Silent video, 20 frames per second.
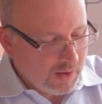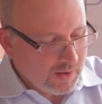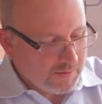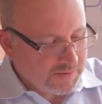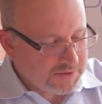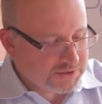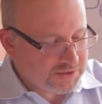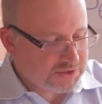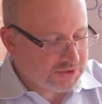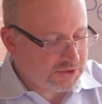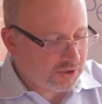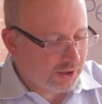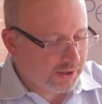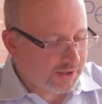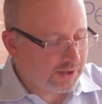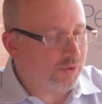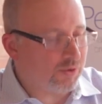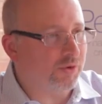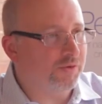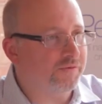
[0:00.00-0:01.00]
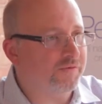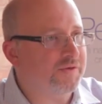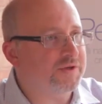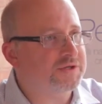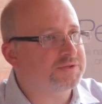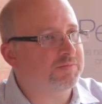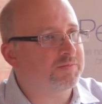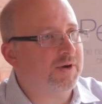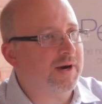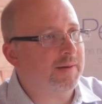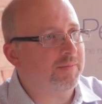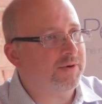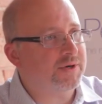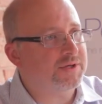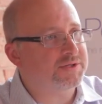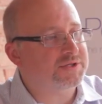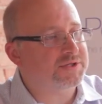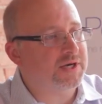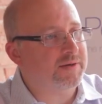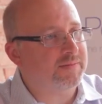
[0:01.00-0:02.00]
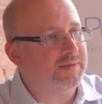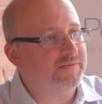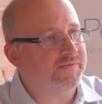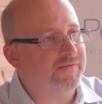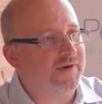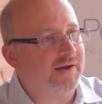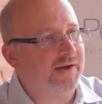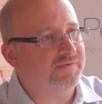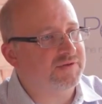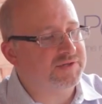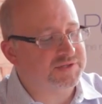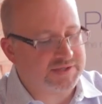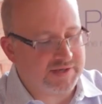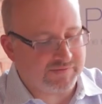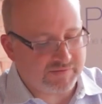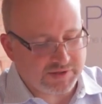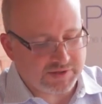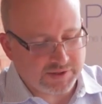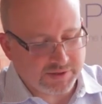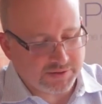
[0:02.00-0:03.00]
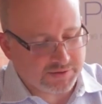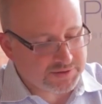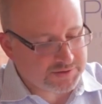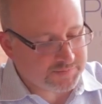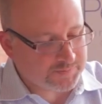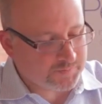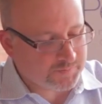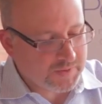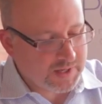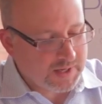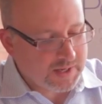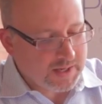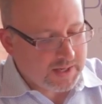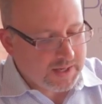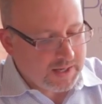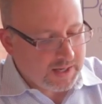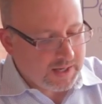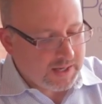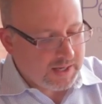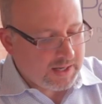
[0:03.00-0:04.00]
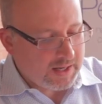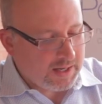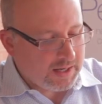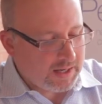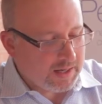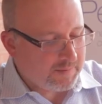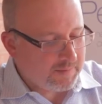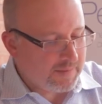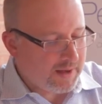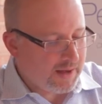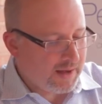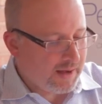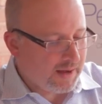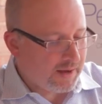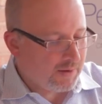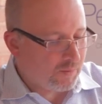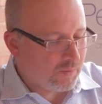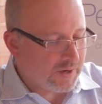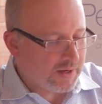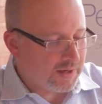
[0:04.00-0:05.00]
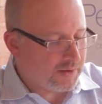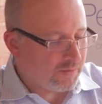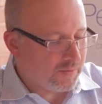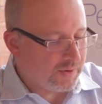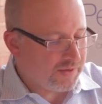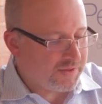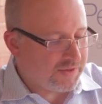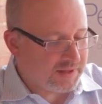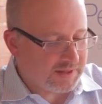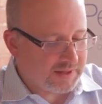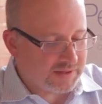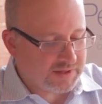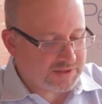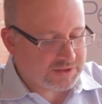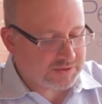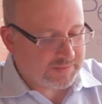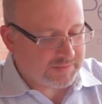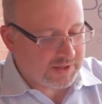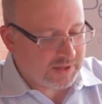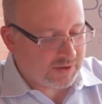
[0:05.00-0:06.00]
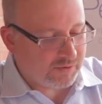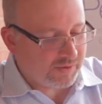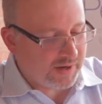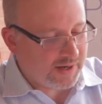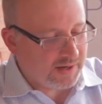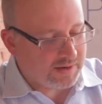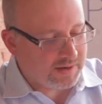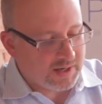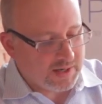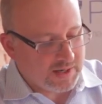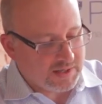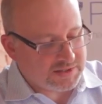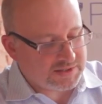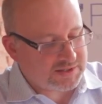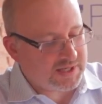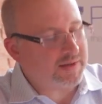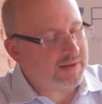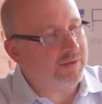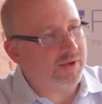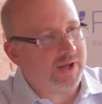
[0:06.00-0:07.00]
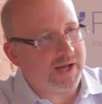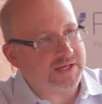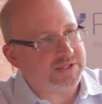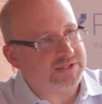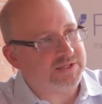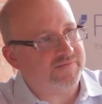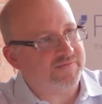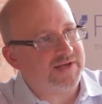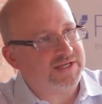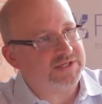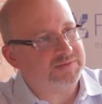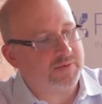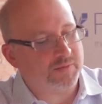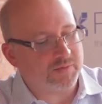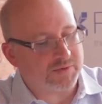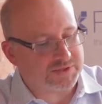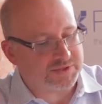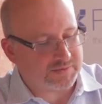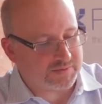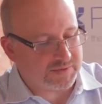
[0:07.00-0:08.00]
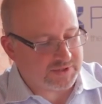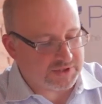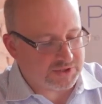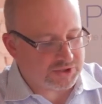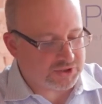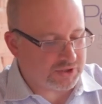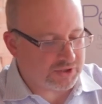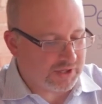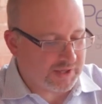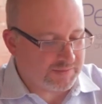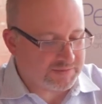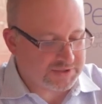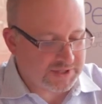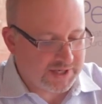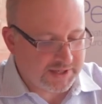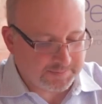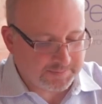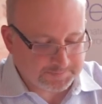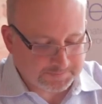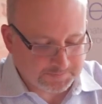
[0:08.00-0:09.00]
This target hold for this property is going to be 5 to 7 years. And we think that this will be a great stabilized investment with some additional upside.